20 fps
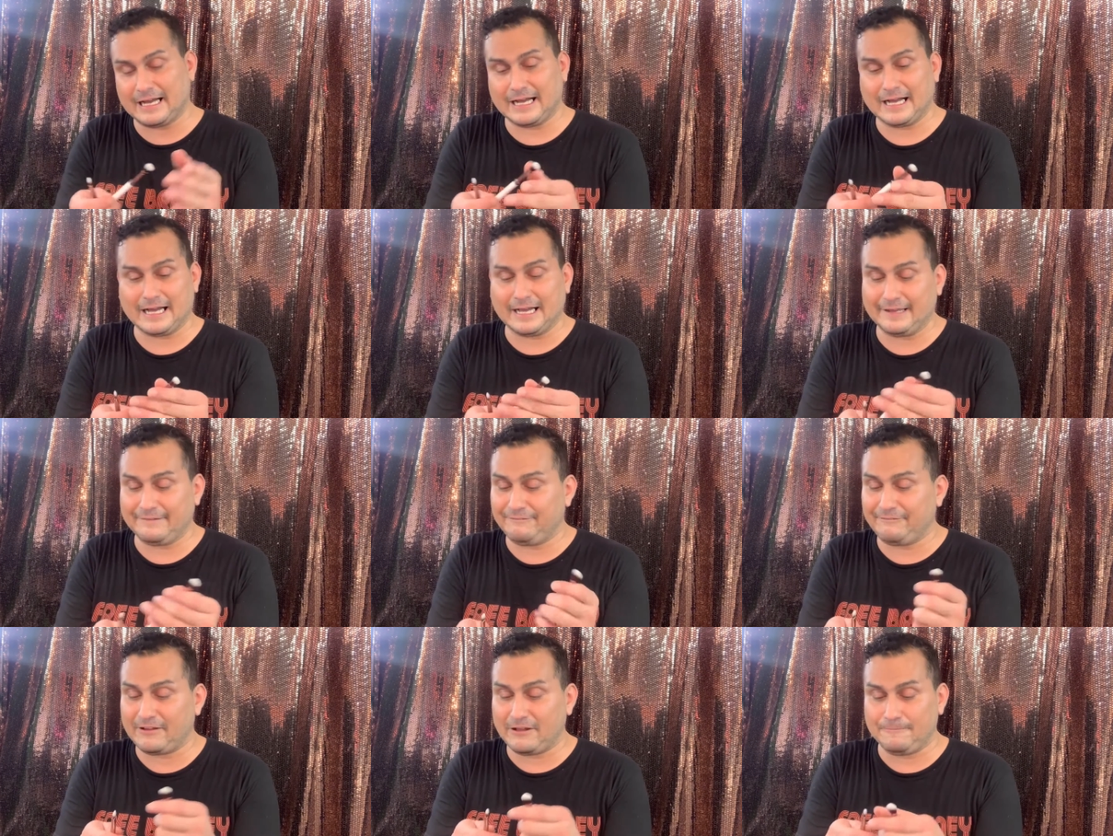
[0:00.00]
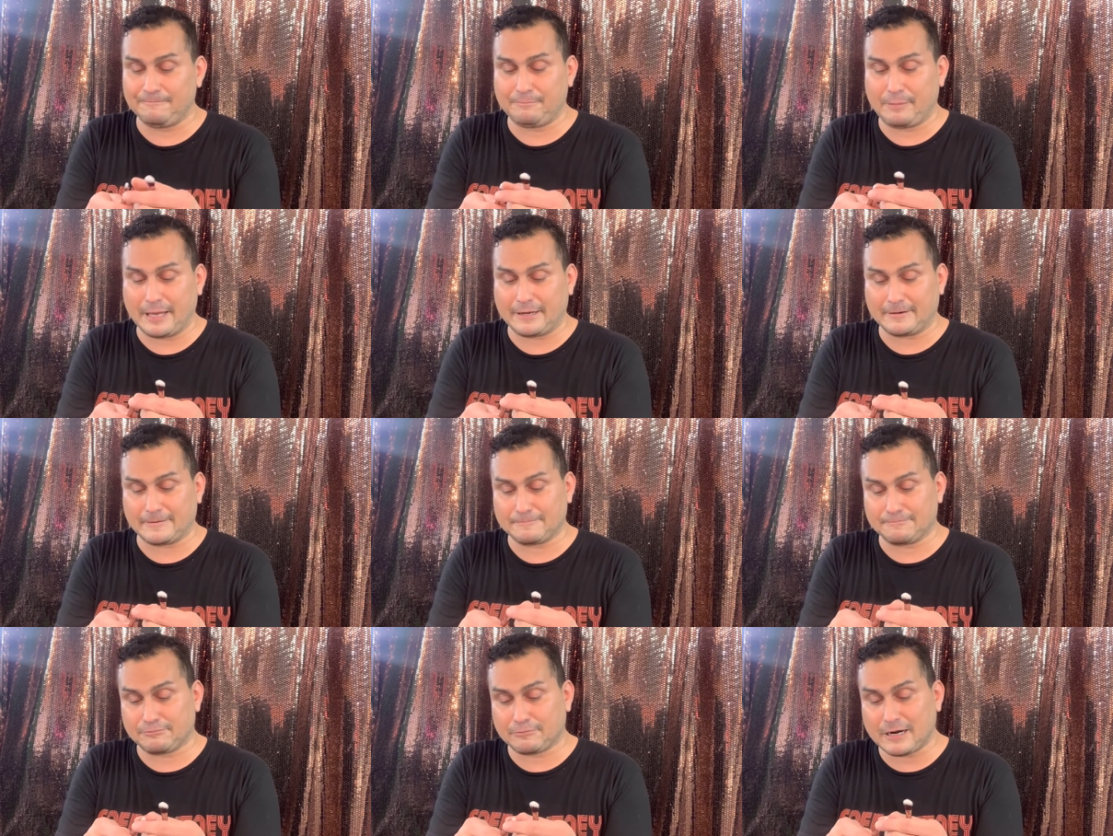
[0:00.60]
I felt
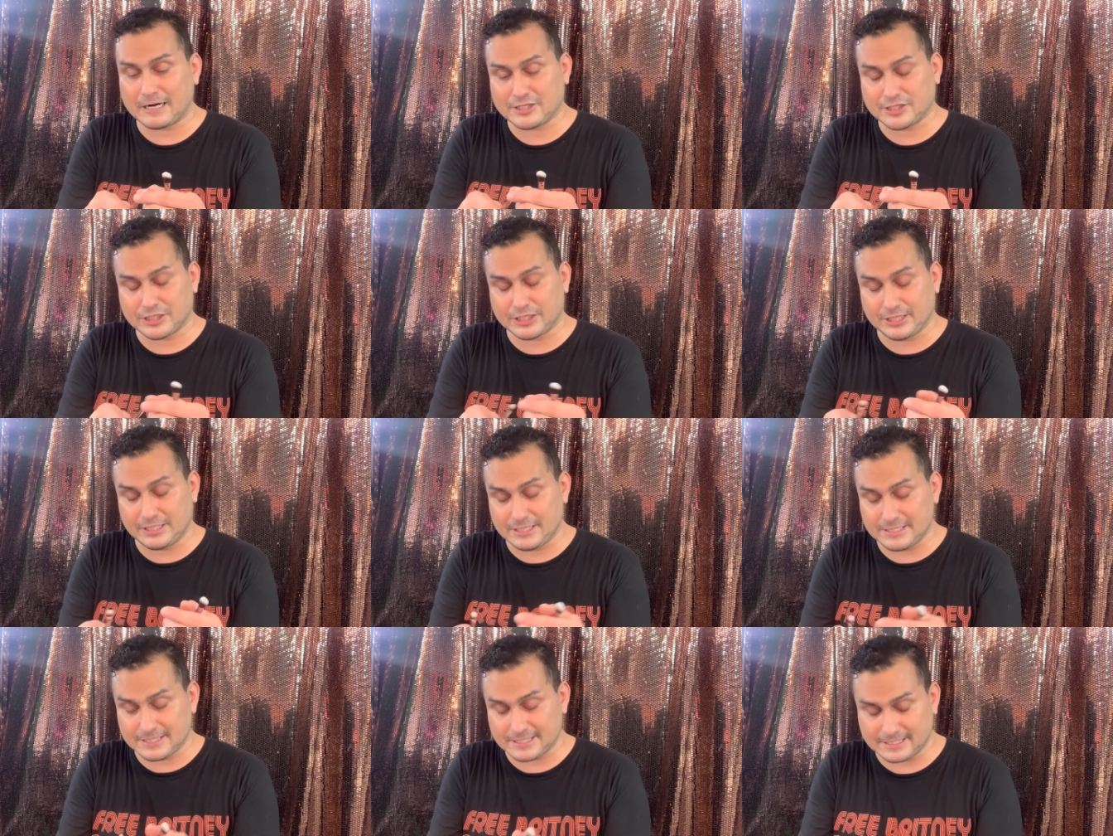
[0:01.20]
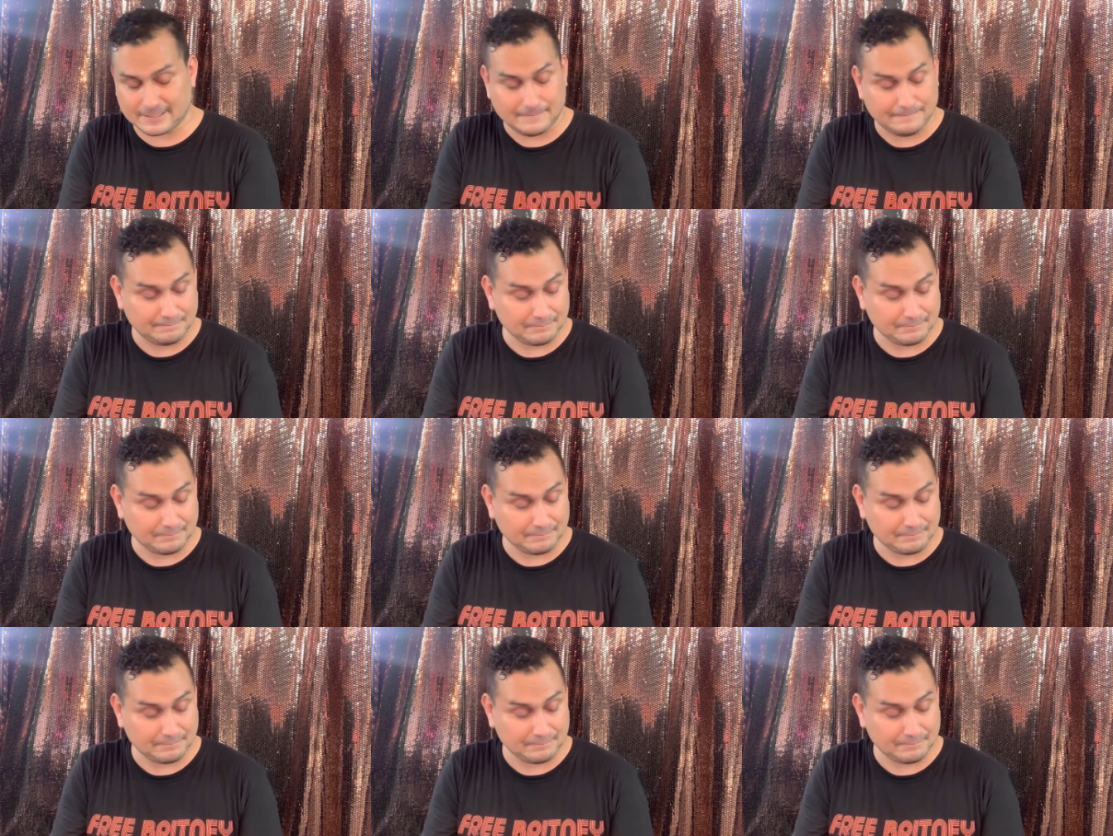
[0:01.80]
better brushes.